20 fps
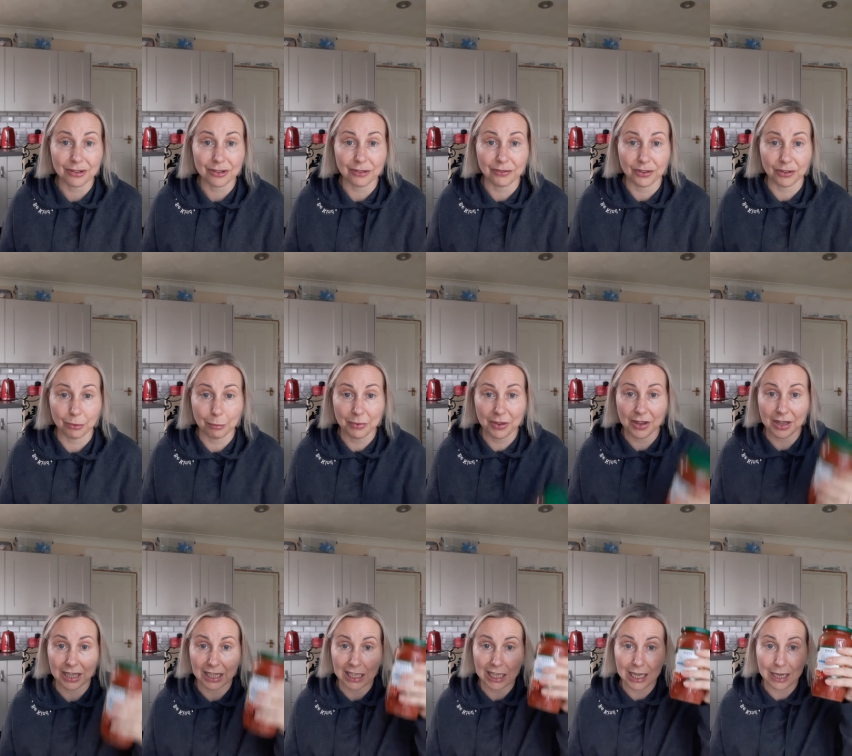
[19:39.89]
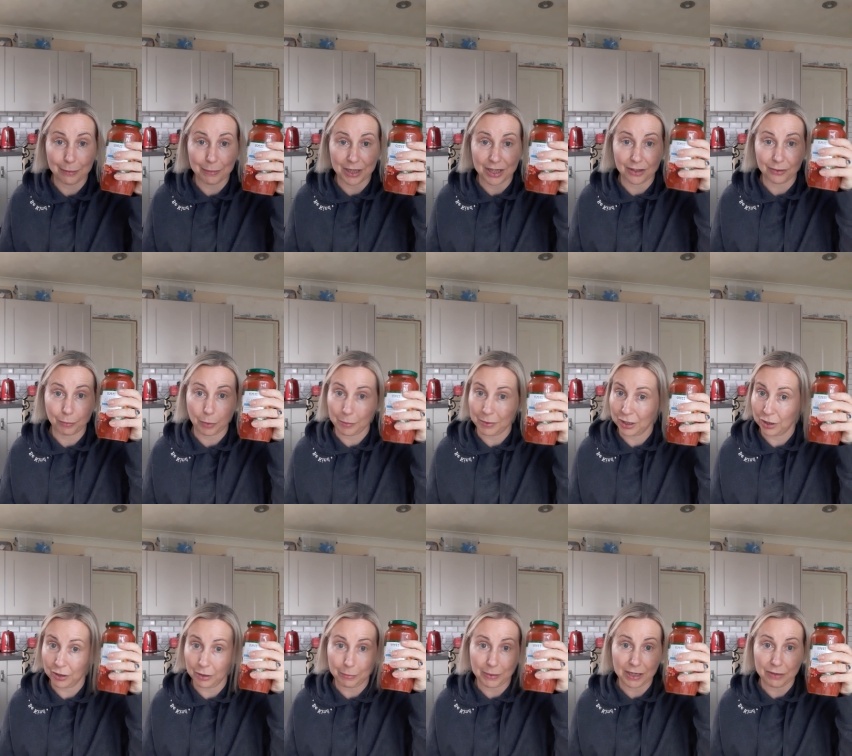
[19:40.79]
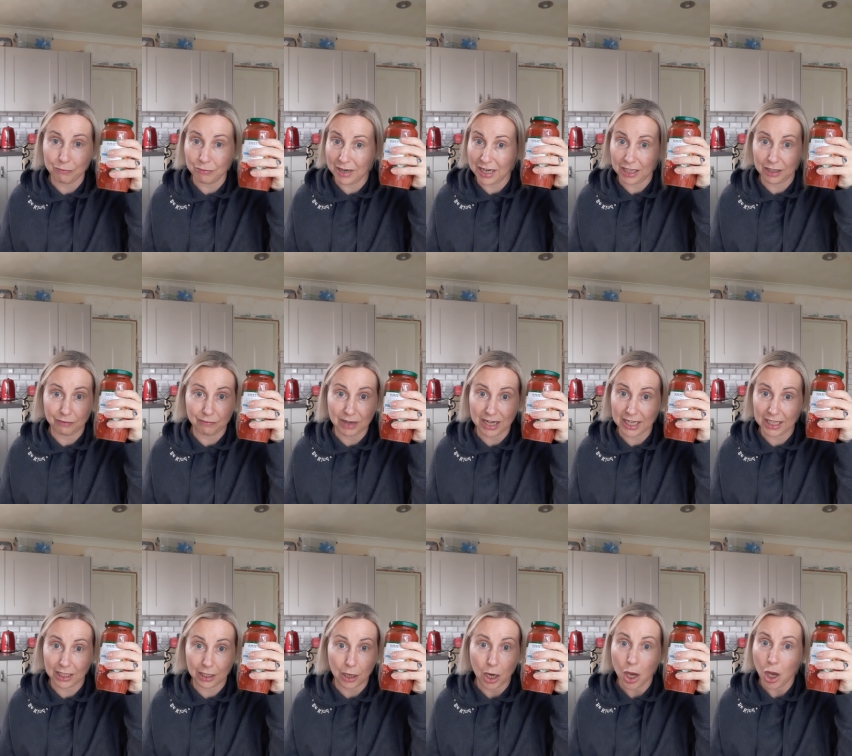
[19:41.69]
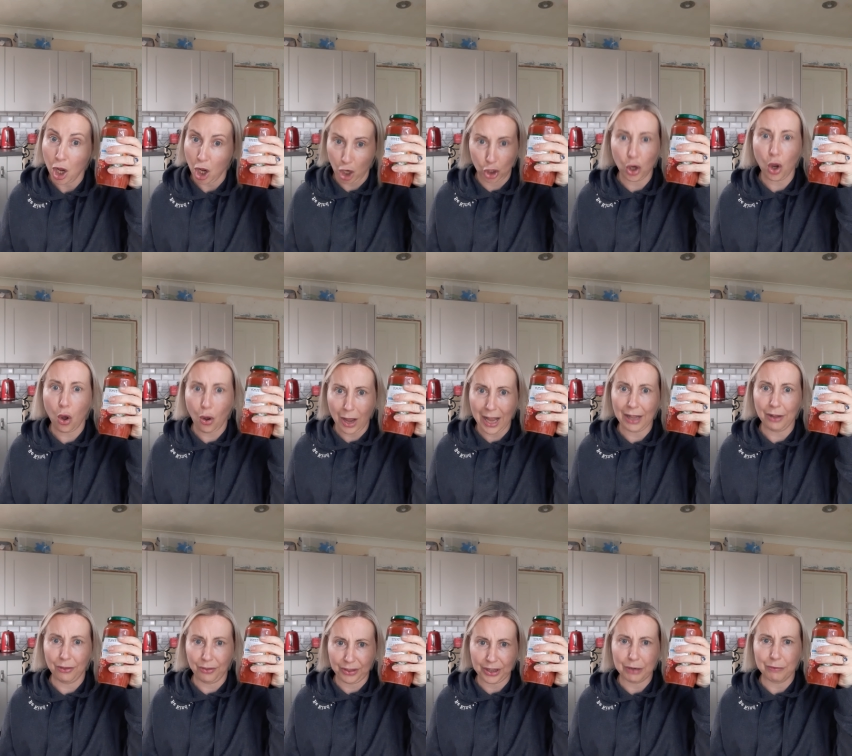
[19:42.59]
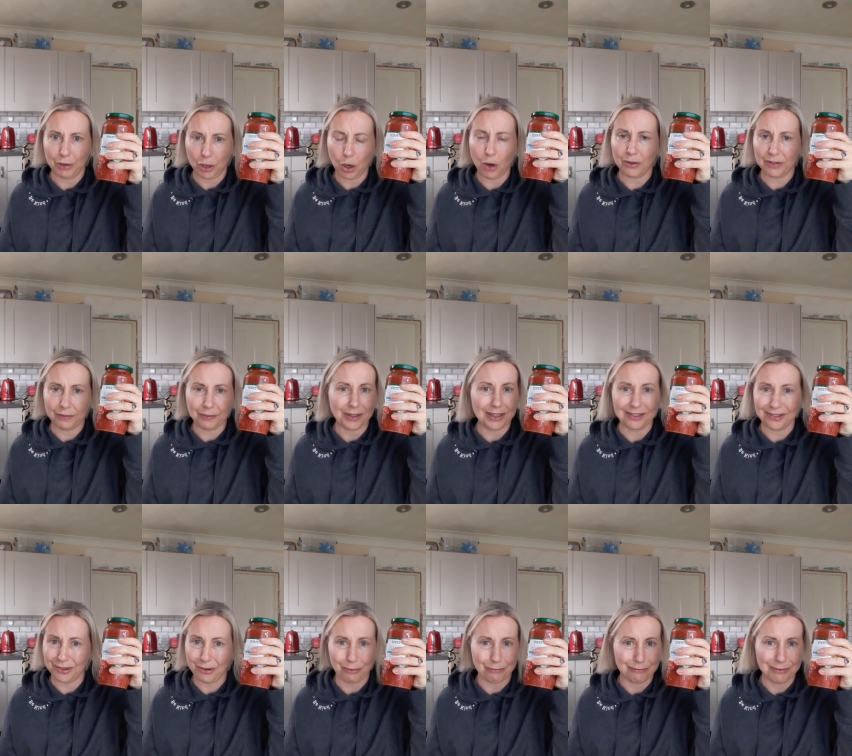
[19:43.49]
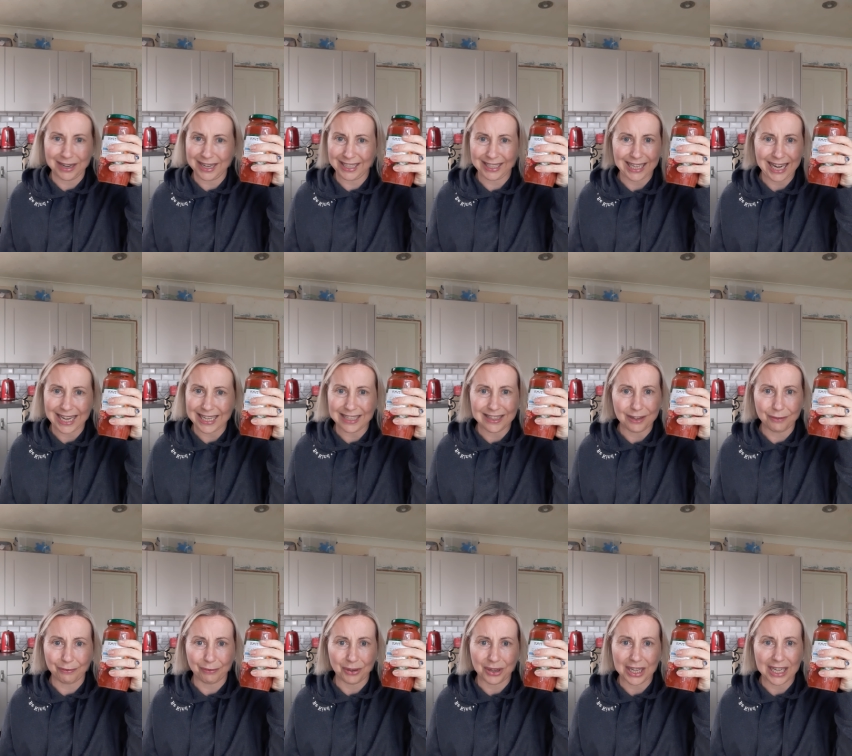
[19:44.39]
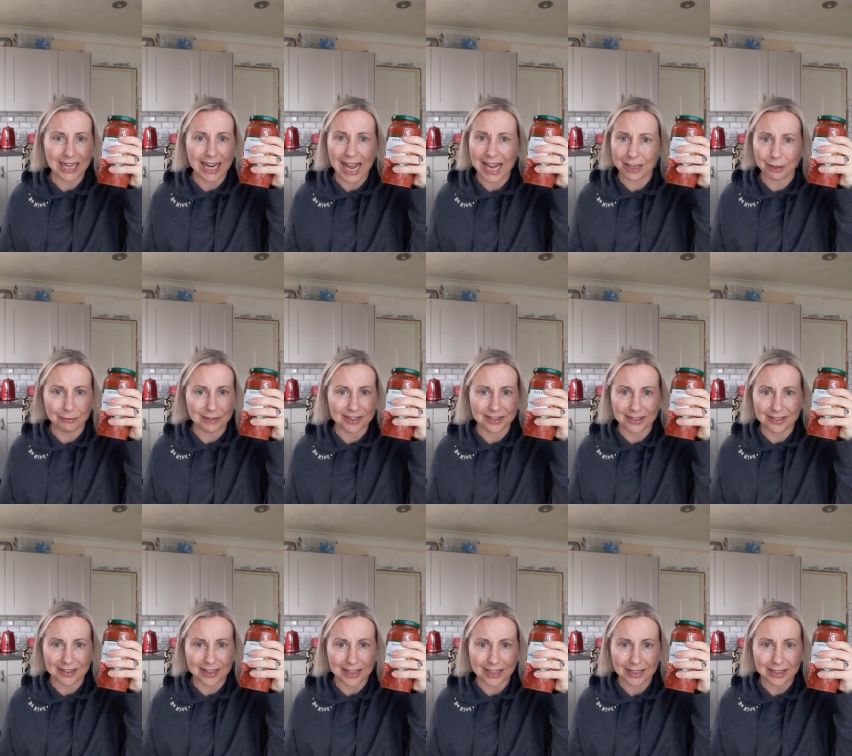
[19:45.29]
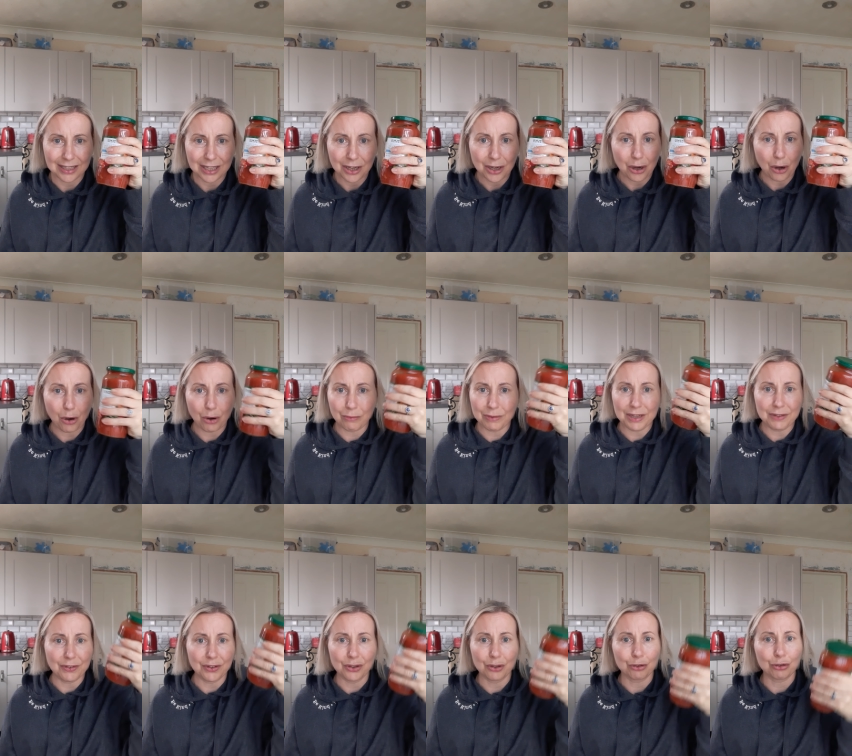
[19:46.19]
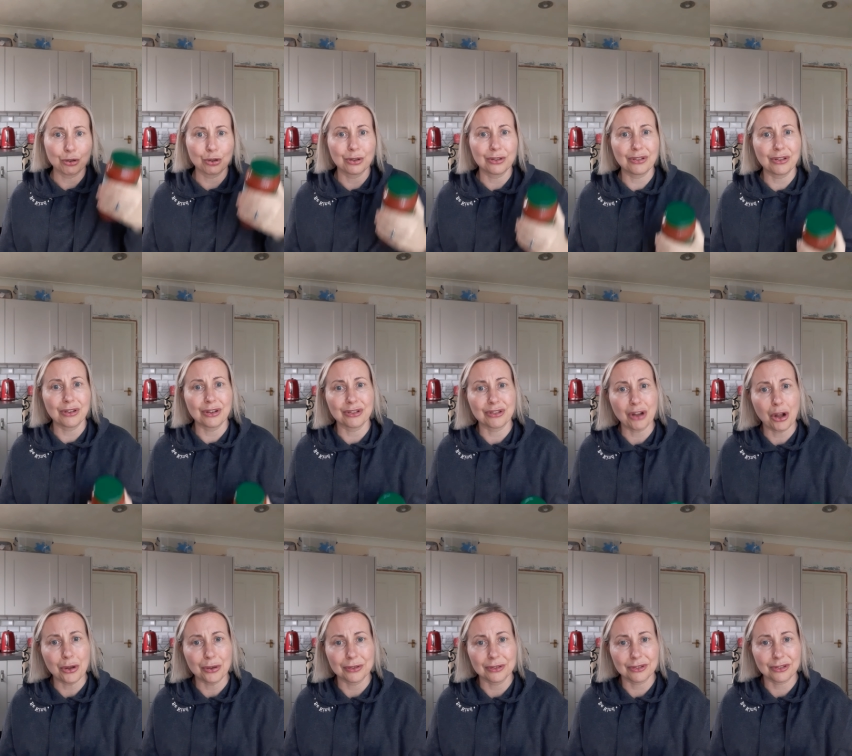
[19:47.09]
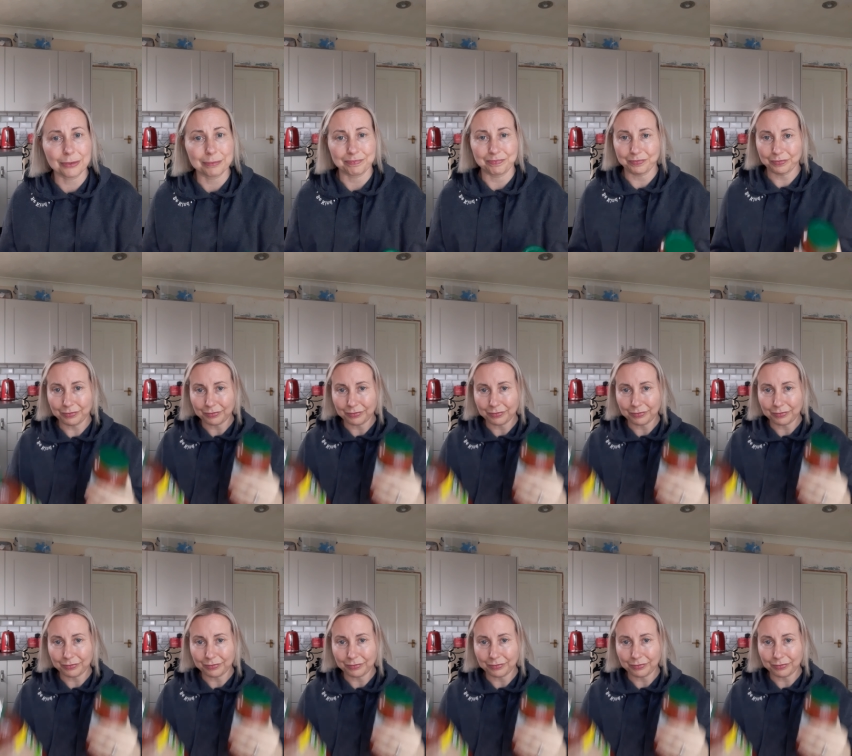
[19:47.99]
So for something they're claiming that's probably going to be really, really a lot healthier and a lot different, it's not really any different in calories, is it? Or even the sugars and the salts.